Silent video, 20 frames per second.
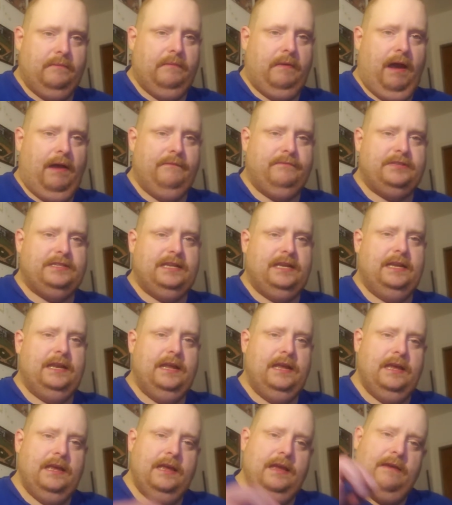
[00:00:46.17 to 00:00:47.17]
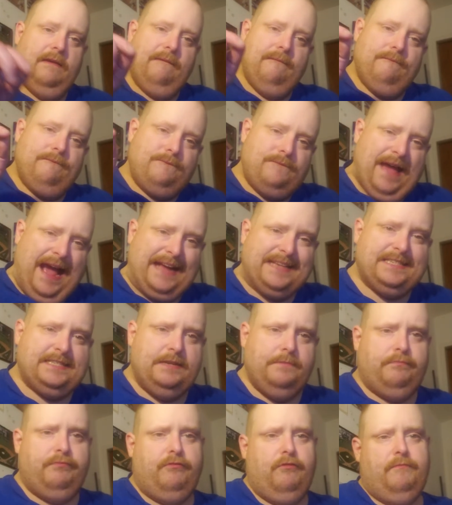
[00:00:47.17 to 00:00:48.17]
I've seen vast
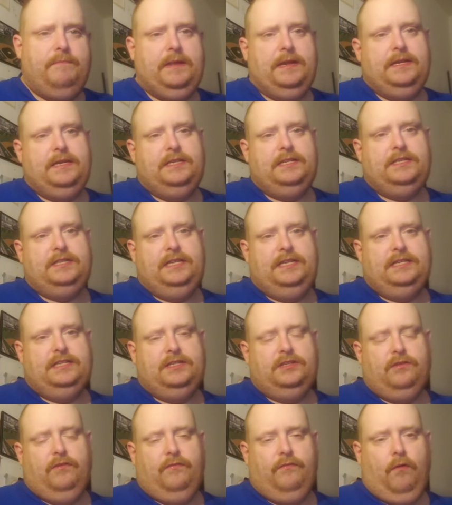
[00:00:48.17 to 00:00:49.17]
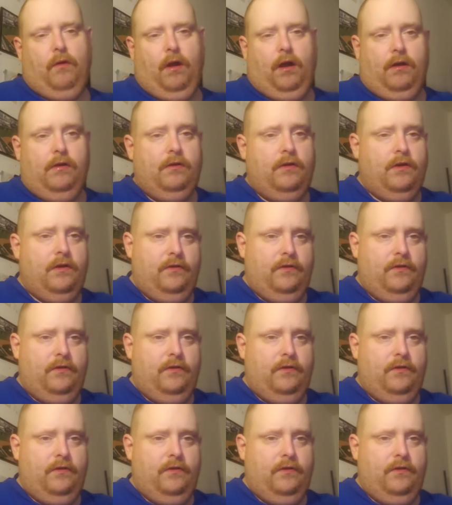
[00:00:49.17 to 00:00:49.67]
improvement this season so far